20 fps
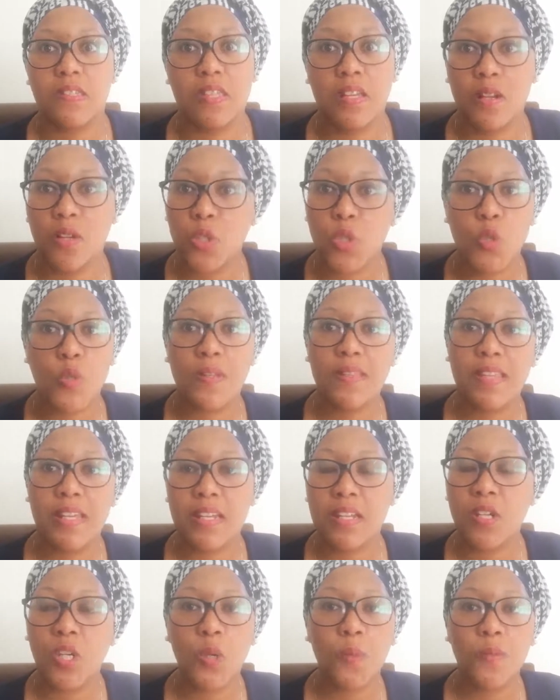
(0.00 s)
that are doing that
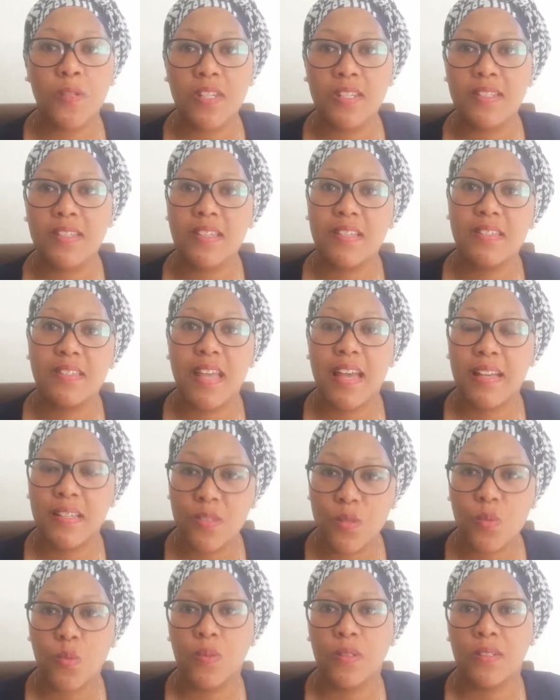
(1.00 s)
in communities
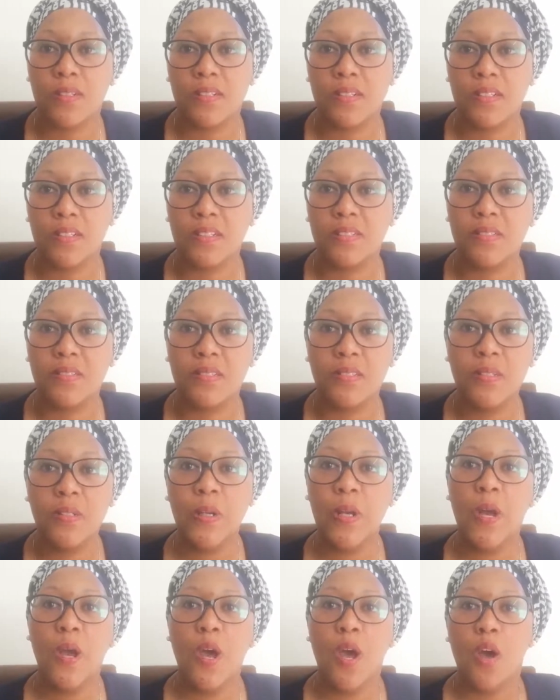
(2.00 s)
as well, you know.
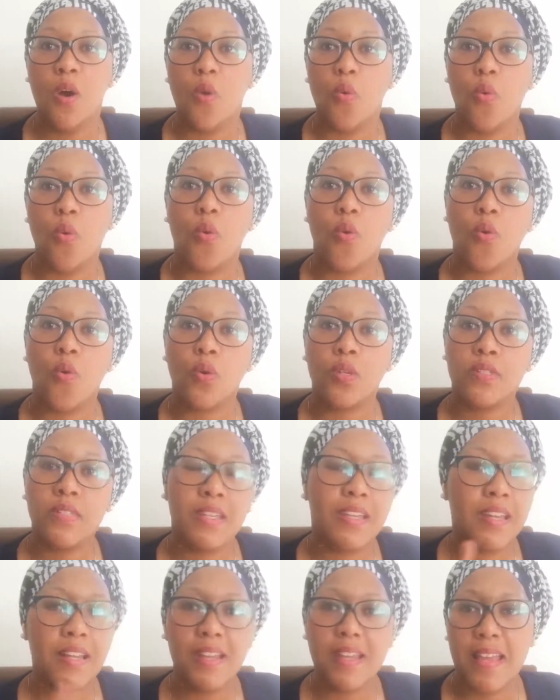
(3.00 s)

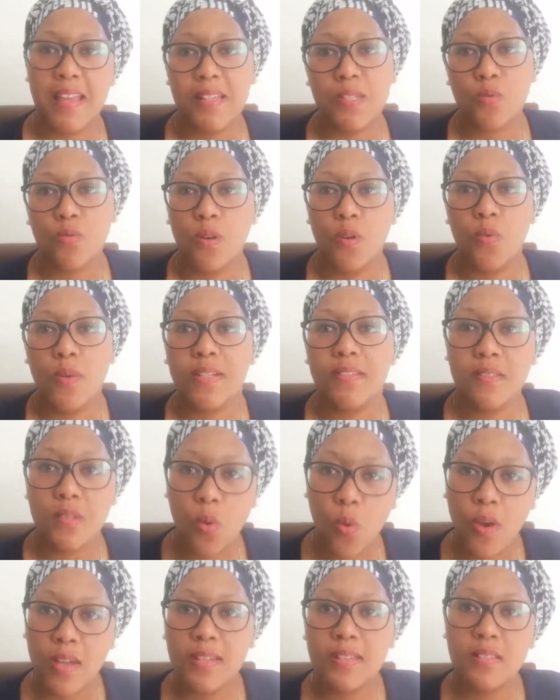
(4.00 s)
Secondly, as well, what is the
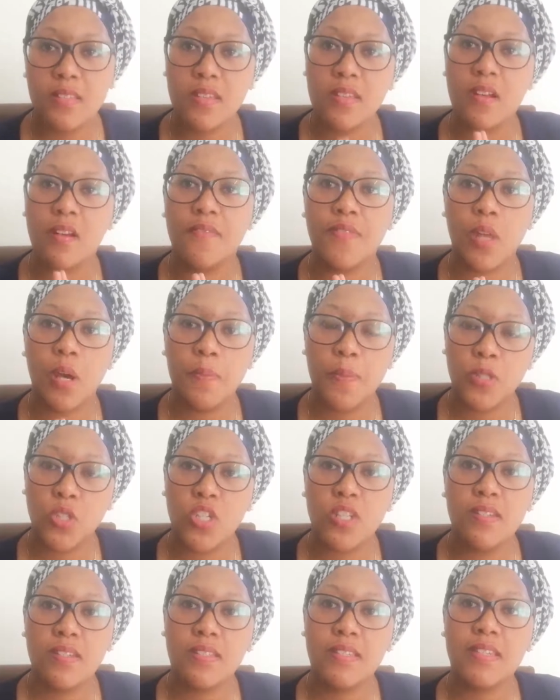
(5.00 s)
quality of the
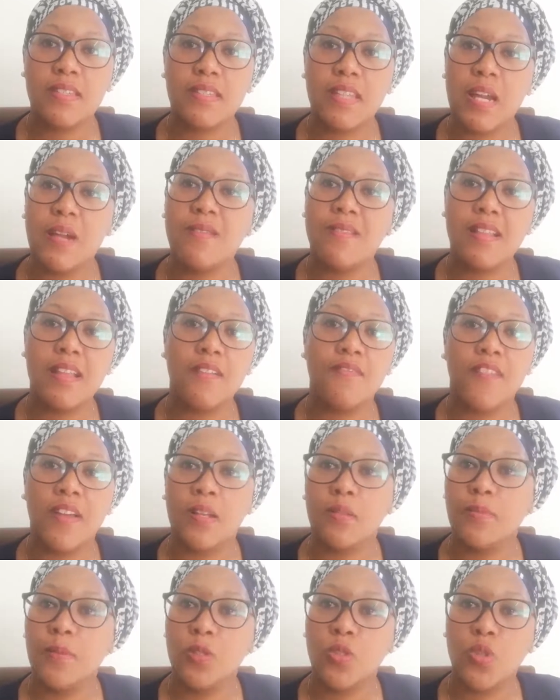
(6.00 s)
opportunities currently
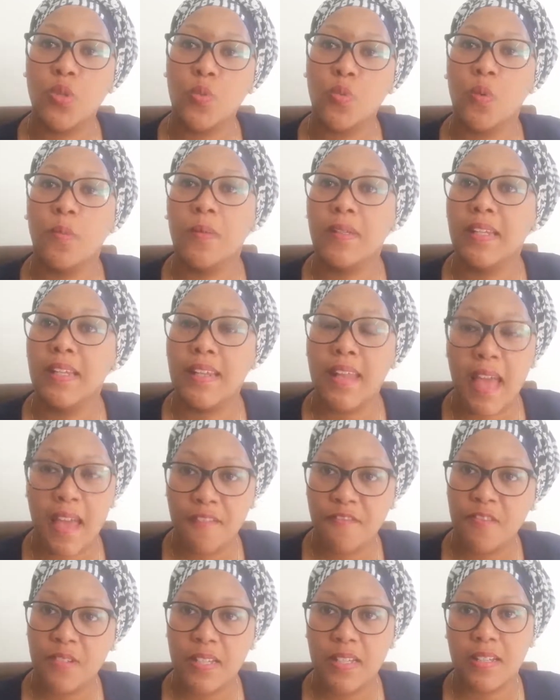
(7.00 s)
available to women in
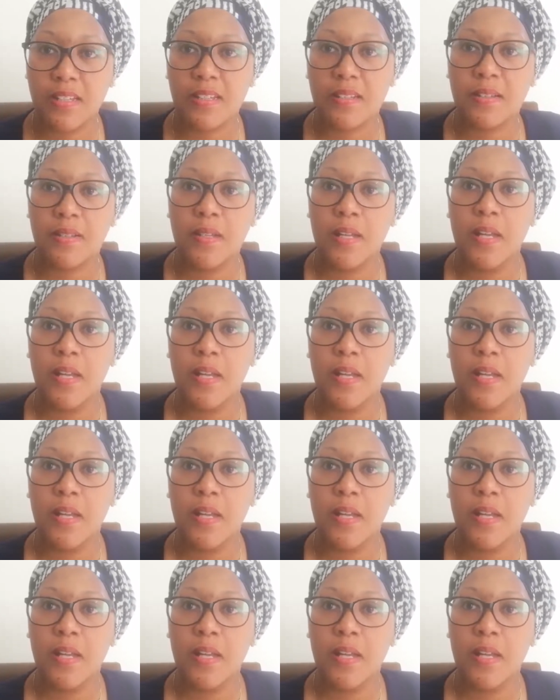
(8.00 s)
Africa,